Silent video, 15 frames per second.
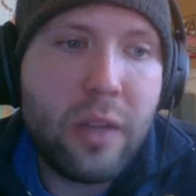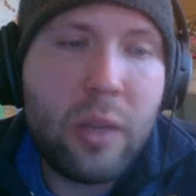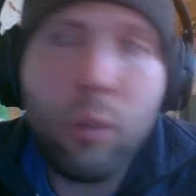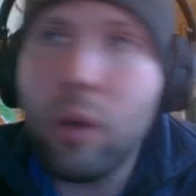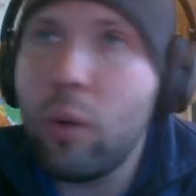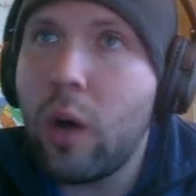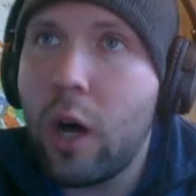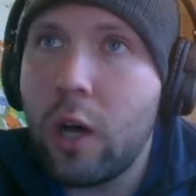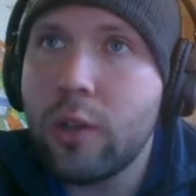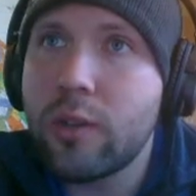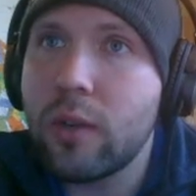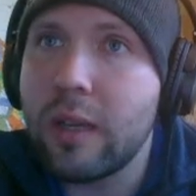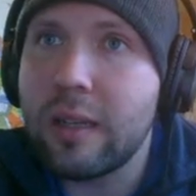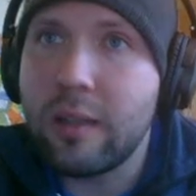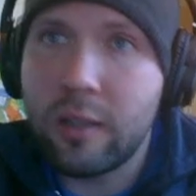we will also
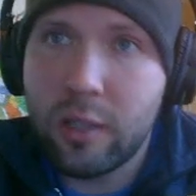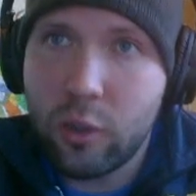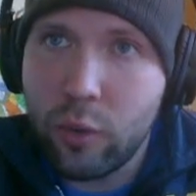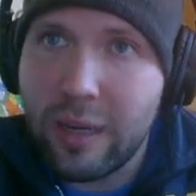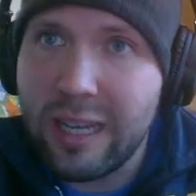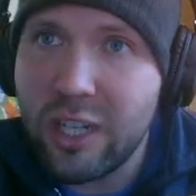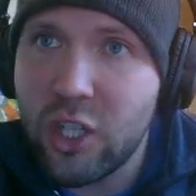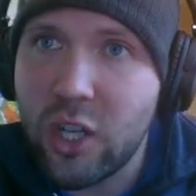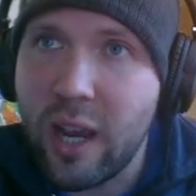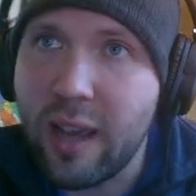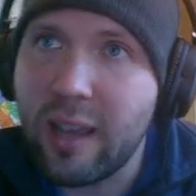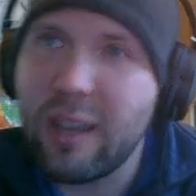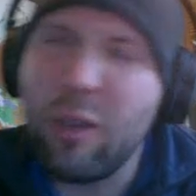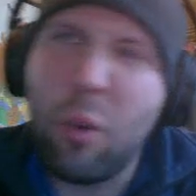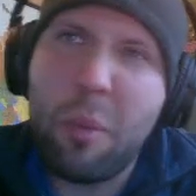get to screen shake,
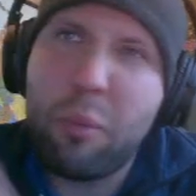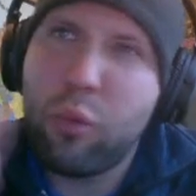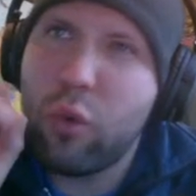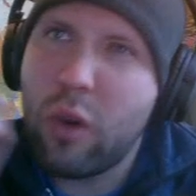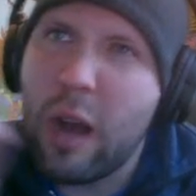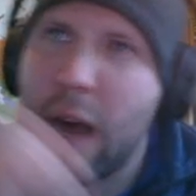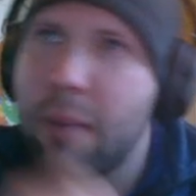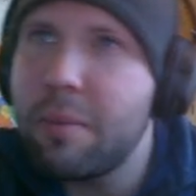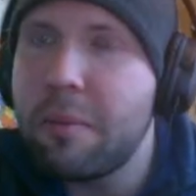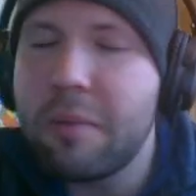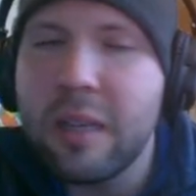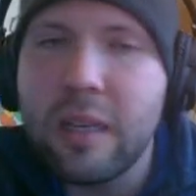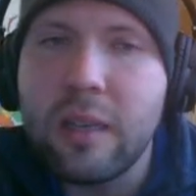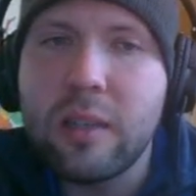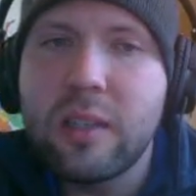and then we'll
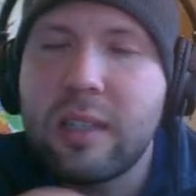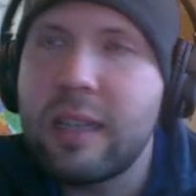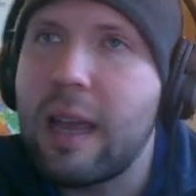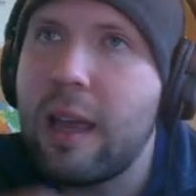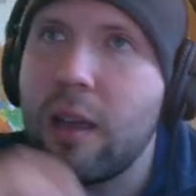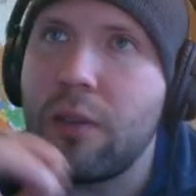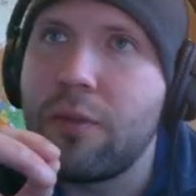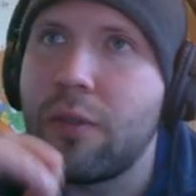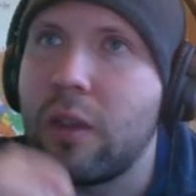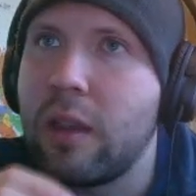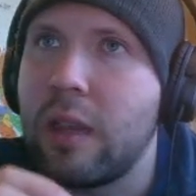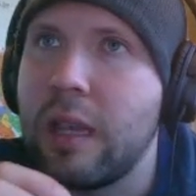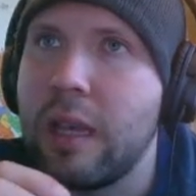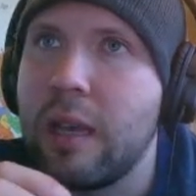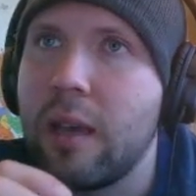probably save
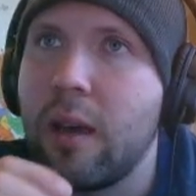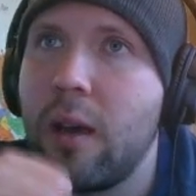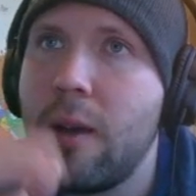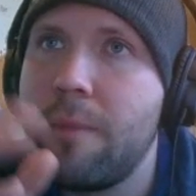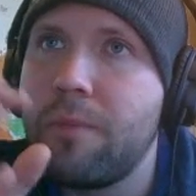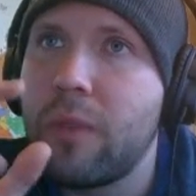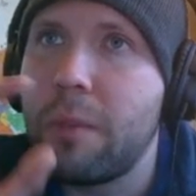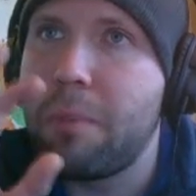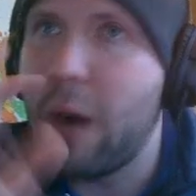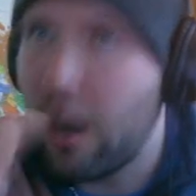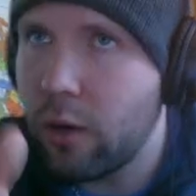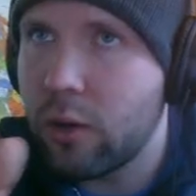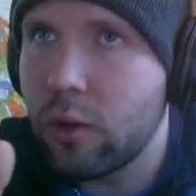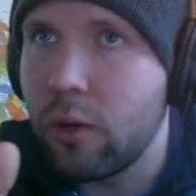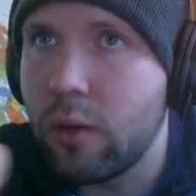the
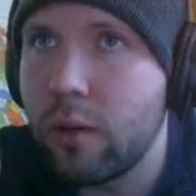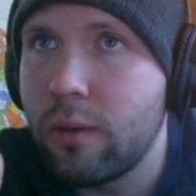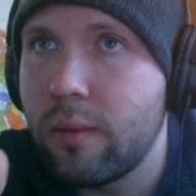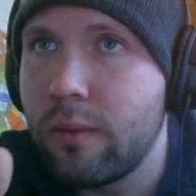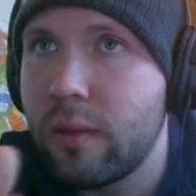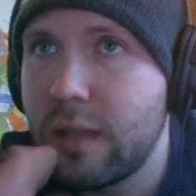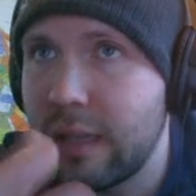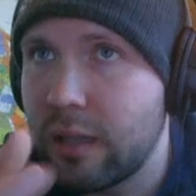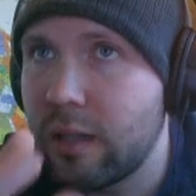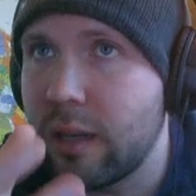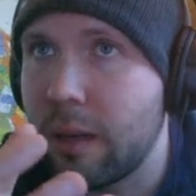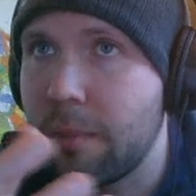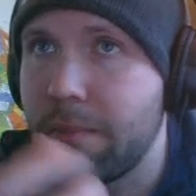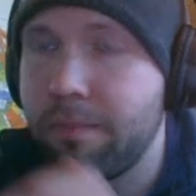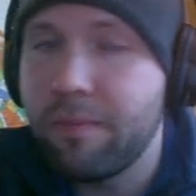particle
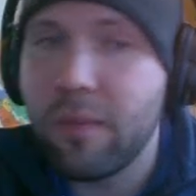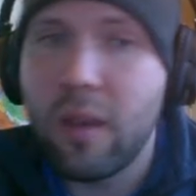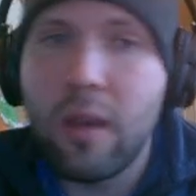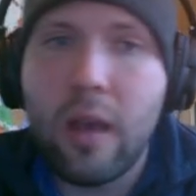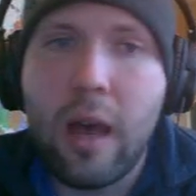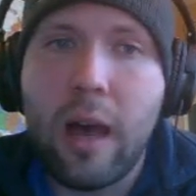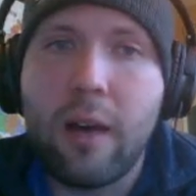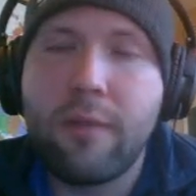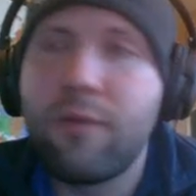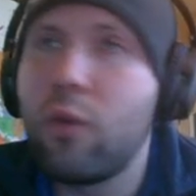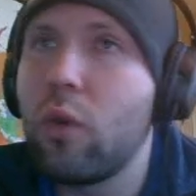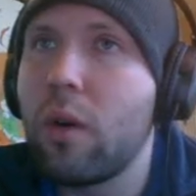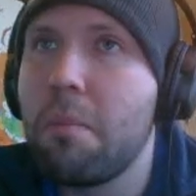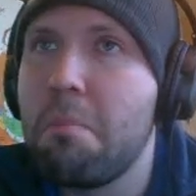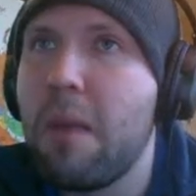system uh,
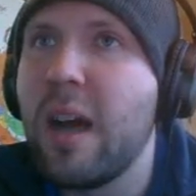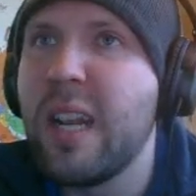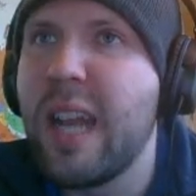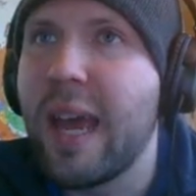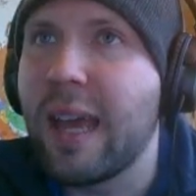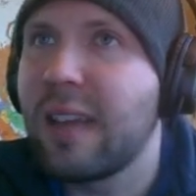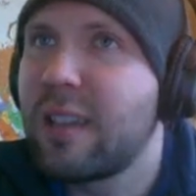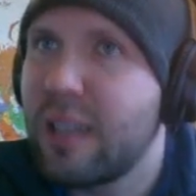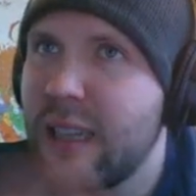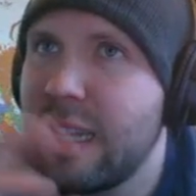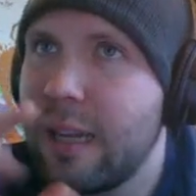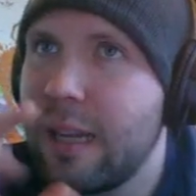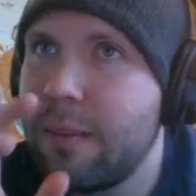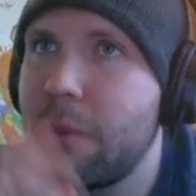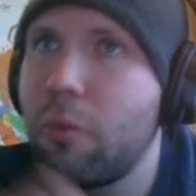for Monday. It's a
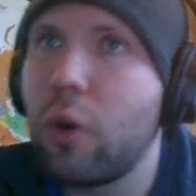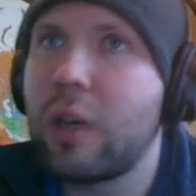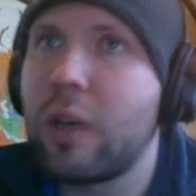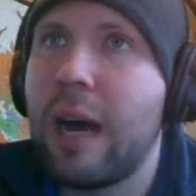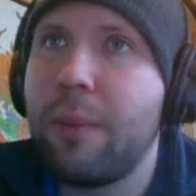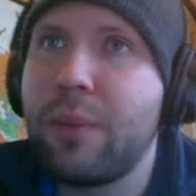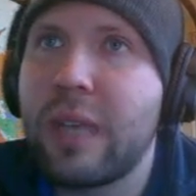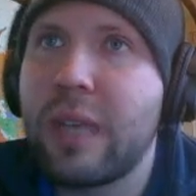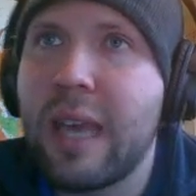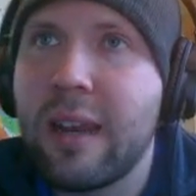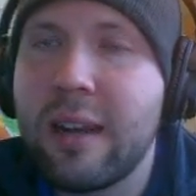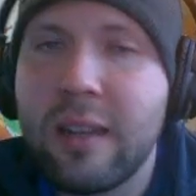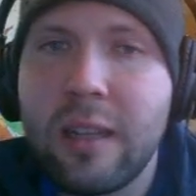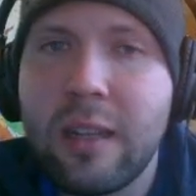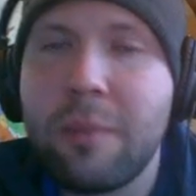little bit more complicated, a
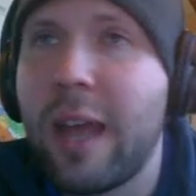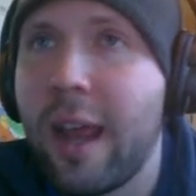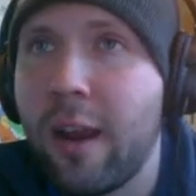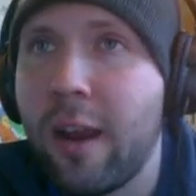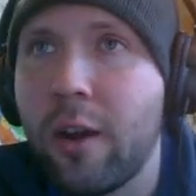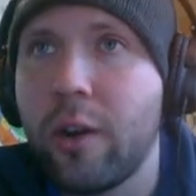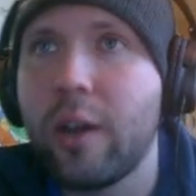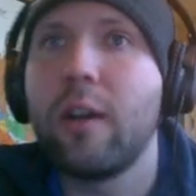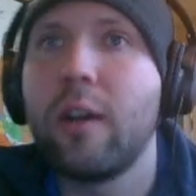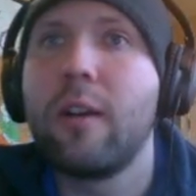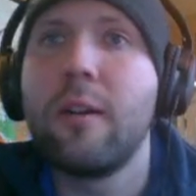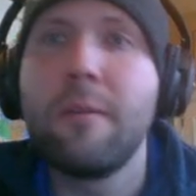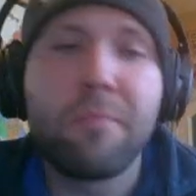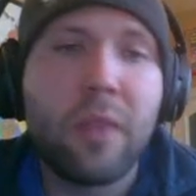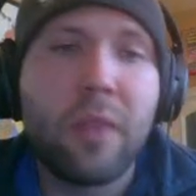little bit hairier.
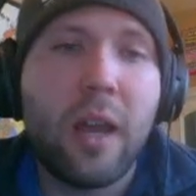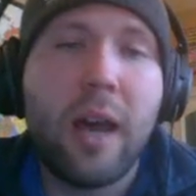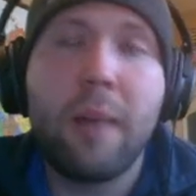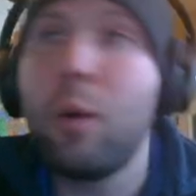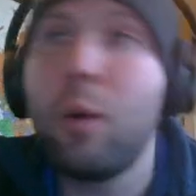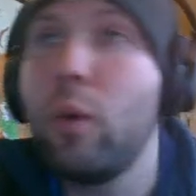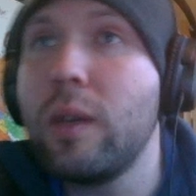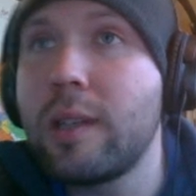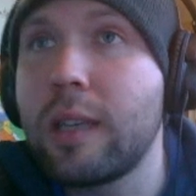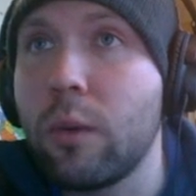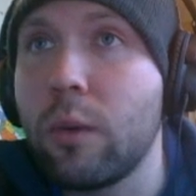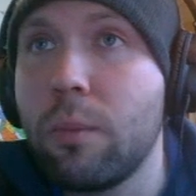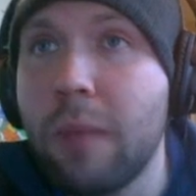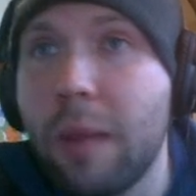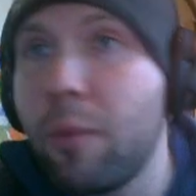Uh, but we'll see.
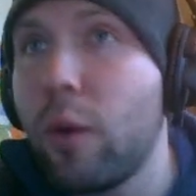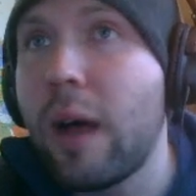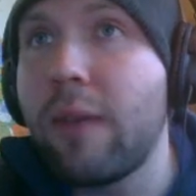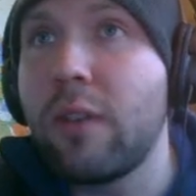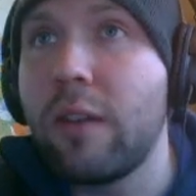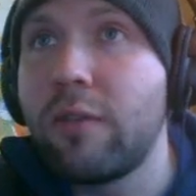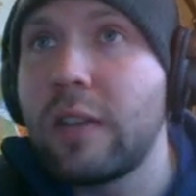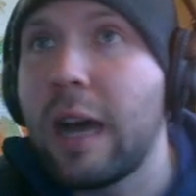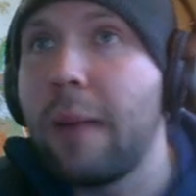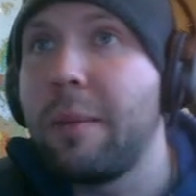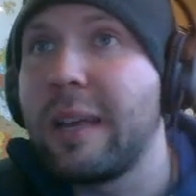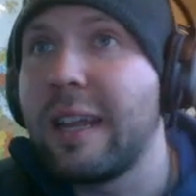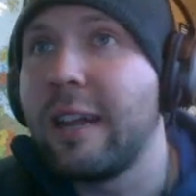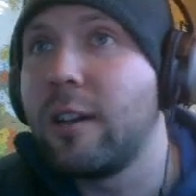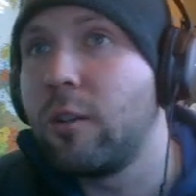Maybe we'll have enough time to
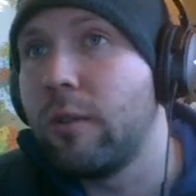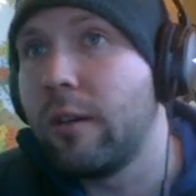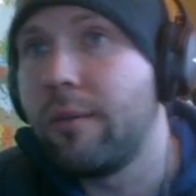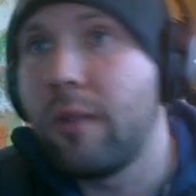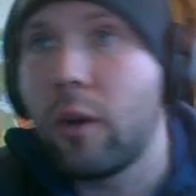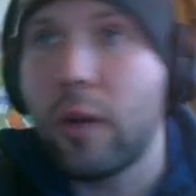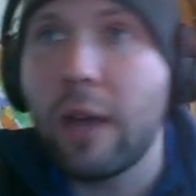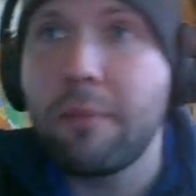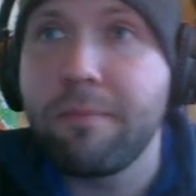get into it. Okay?